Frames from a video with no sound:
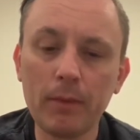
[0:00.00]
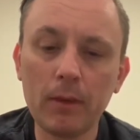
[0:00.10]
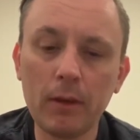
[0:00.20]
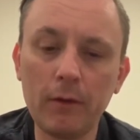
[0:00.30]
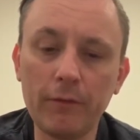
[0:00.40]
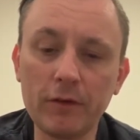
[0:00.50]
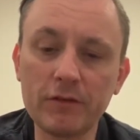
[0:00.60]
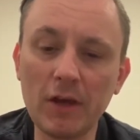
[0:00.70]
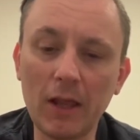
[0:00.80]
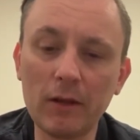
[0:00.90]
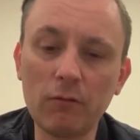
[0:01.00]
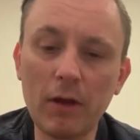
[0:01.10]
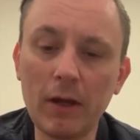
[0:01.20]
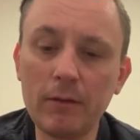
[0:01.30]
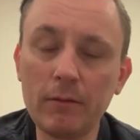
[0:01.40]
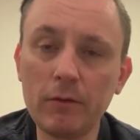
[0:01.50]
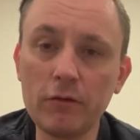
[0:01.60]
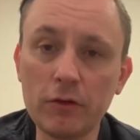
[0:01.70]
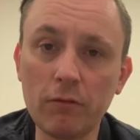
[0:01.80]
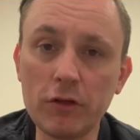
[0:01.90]
If it's solid red, you
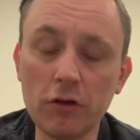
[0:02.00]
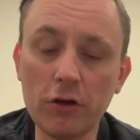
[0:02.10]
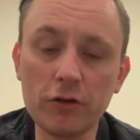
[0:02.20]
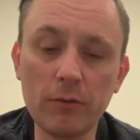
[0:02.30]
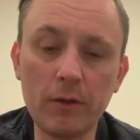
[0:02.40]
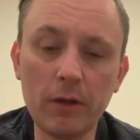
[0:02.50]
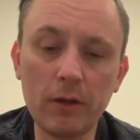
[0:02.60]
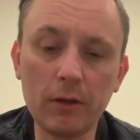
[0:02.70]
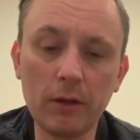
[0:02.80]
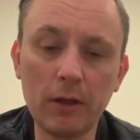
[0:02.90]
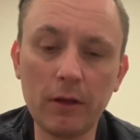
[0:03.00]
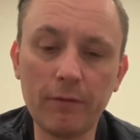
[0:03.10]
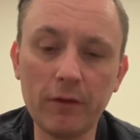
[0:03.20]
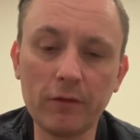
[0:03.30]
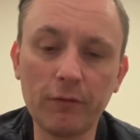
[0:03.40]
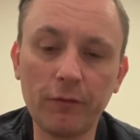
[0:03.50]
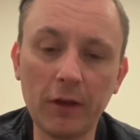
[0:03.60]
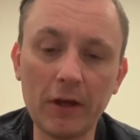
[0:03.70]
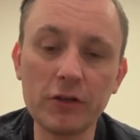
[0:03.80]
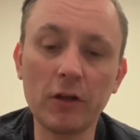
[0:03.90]
should recharge it immediately, and if it's
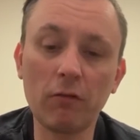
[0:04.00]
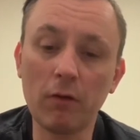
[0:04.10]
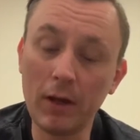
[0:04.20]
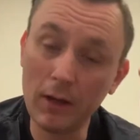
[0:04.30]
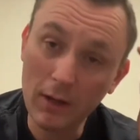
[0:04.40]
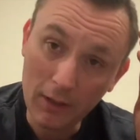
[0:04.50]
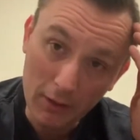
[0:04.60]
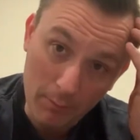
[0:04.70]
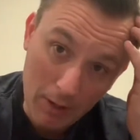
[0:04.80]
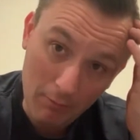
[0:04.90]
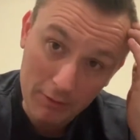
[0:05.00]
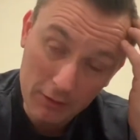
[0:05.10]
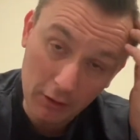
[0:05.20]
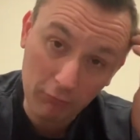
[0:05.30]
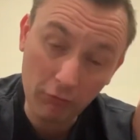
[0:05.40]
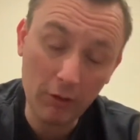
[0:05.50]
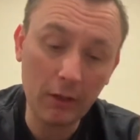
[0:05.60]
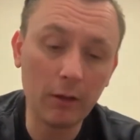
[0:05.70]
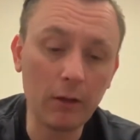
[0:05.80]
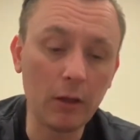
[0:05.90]
flashing red, the battery's
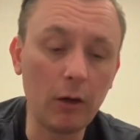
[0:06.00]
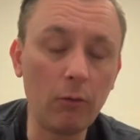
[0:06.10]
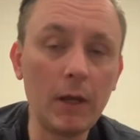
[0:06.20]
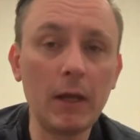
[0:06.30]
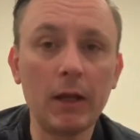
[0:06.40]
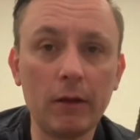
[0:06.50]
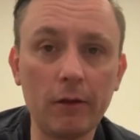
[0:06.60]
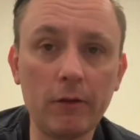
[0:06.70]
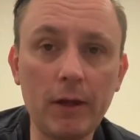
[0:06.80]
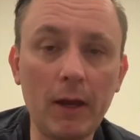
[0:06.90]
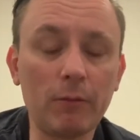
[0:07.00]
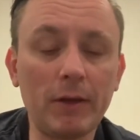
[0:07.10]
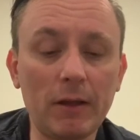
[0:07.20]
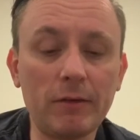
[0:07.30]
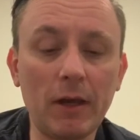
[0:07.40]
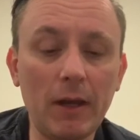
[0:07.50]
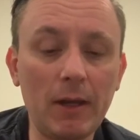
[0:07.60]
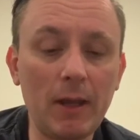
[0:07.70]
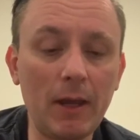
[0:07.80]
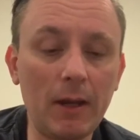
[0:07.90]
critically low. The other day I was outside
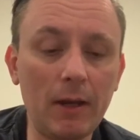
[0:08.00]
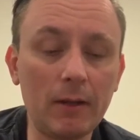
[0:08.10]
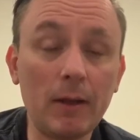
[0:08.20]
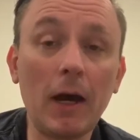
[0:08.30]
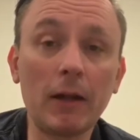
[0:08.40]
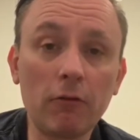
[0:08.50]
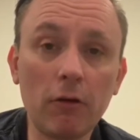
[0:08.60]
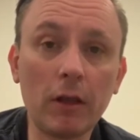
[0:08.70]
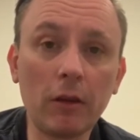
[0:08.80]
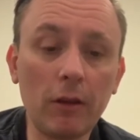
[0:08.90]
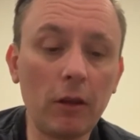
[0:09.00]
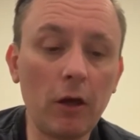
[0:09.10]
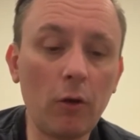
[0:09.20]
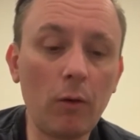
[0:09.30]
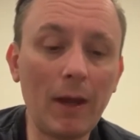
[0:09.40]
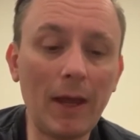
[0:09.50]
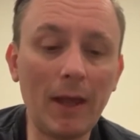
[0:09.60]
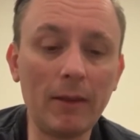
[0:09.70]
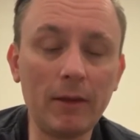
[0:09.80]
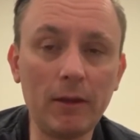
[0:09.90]
and it got critically low,
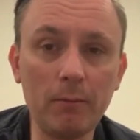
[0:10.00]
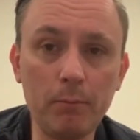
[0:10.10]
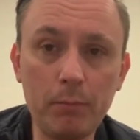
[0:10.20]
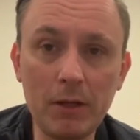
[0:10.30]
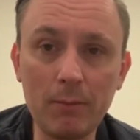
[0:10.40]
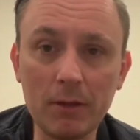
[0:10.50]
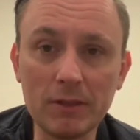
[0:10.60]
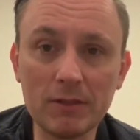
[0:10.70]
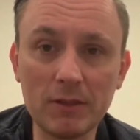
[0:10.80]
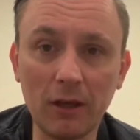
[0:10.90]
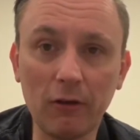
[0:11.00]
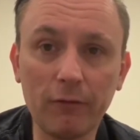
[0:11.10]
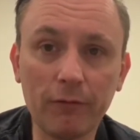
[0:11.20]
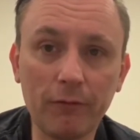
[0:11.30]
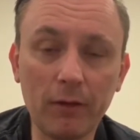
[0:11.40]
and the beam itself